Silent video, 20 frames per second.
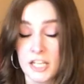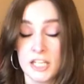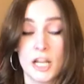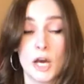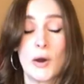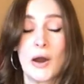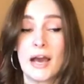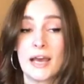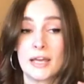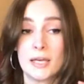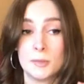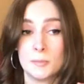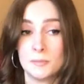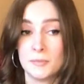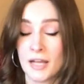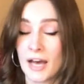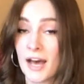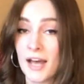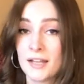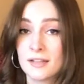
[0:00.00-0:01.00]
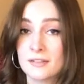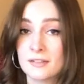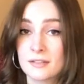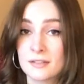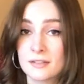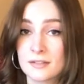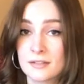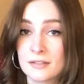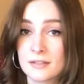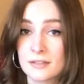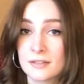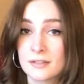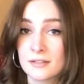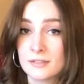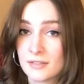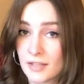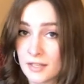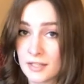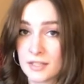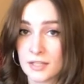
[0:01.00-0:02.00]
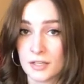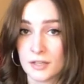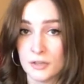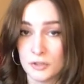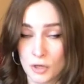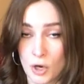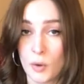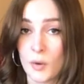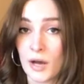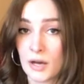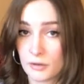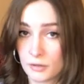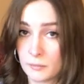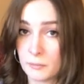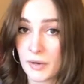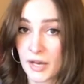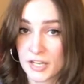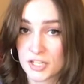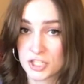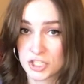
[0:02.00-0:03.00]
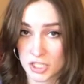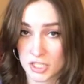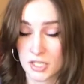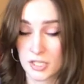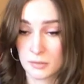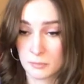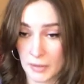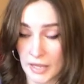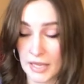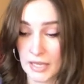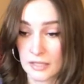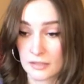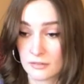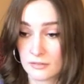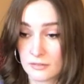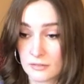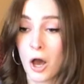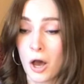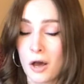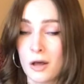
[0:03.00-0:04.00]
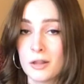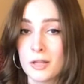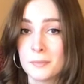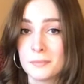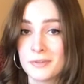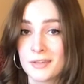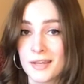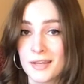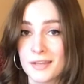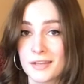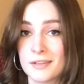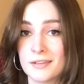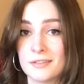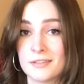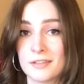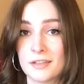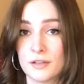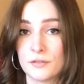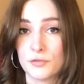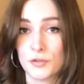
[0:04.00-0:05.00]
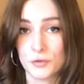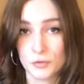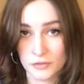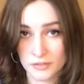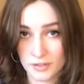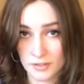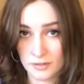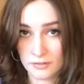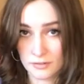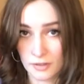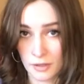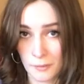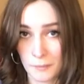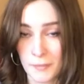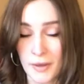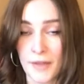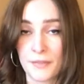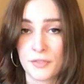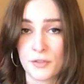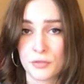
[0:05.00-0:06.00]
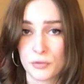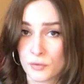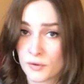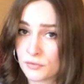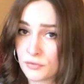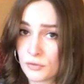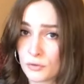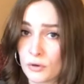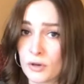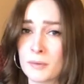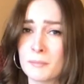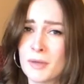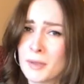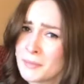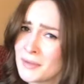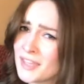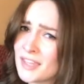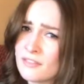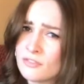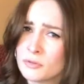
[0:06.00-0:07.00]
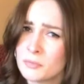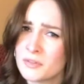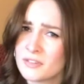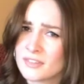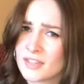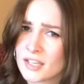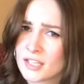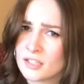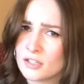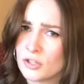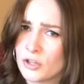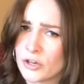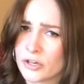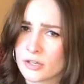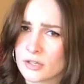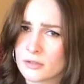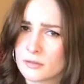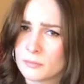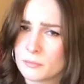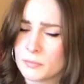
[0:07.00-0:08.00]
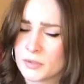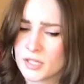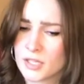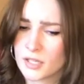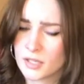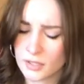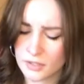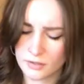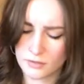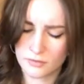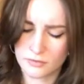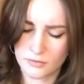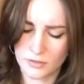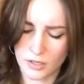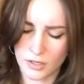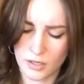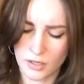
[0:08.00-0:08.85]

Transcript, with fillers: Now I am not saying go out and buy Shein pants. All I'm saying is if you see some at the thrift store, maybe give them a second look because these